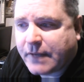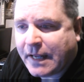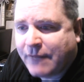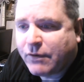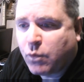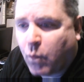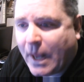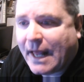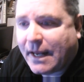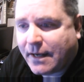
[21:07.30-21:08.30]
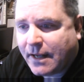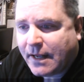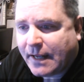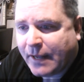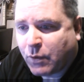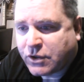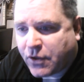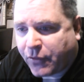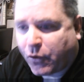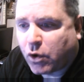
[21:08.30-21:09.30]
Even when it was
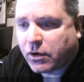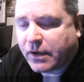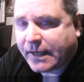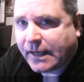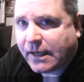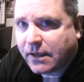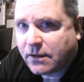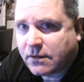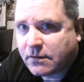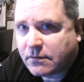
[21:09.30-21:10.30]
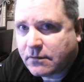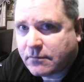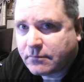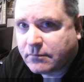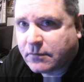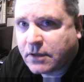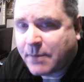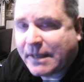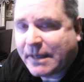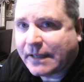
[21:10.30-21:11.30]
authority
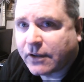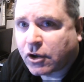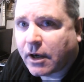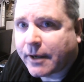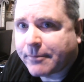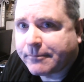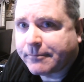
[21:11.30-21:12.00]
committing the crime.